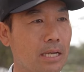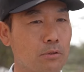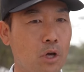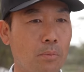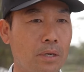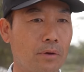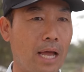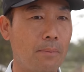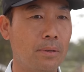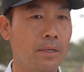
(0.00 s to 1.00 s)
I was hoping it would
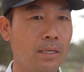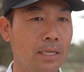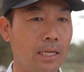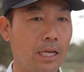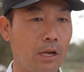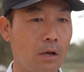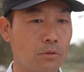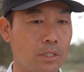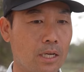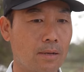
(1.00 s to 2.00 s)
happen. You know, I
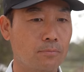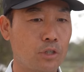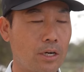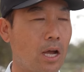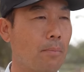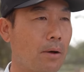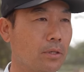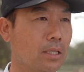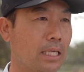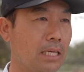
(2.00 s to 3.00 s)
was trying to help out with
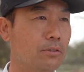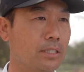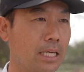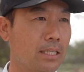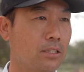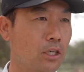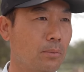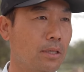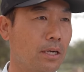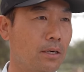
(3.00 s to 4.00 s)
the league. I was getting the
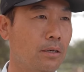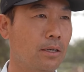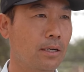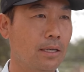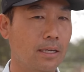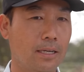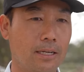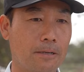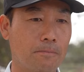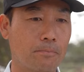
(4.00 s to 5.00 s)
tournament there.
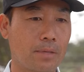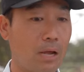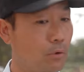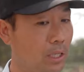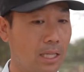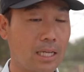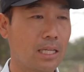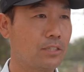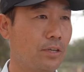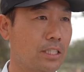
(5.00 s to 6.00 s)
I really like
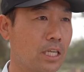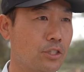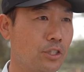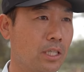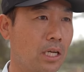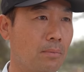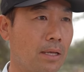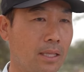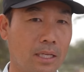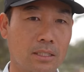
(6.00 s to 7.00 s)
Las Vegas Country Club. I
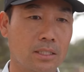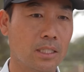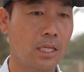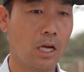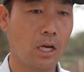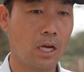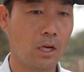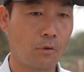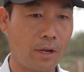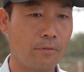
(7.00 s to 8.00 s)
think it's a
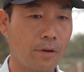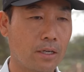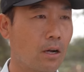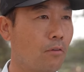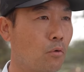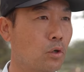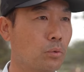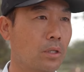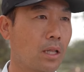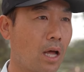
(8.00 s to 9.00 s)
great, fun golf course
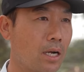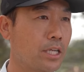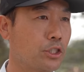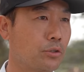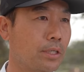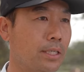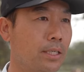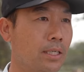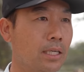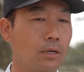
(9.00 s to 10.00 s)
with a lot of history.
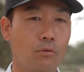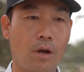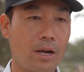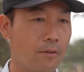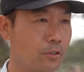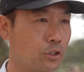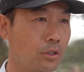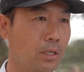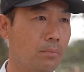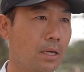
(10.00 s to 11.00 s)
Right off the
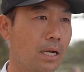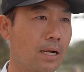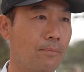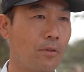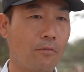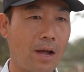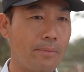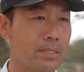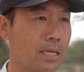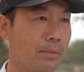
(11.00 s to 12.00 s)
strip, the vibe
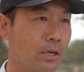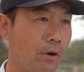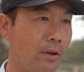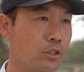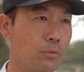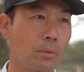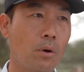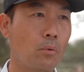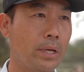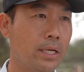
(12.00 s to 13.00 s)
is going to be great, Super
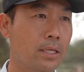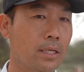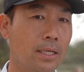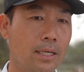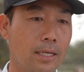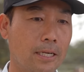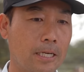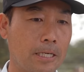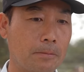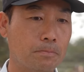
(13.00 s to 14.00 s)
Bowl week.
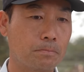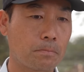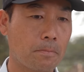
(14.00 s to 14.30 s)
I'm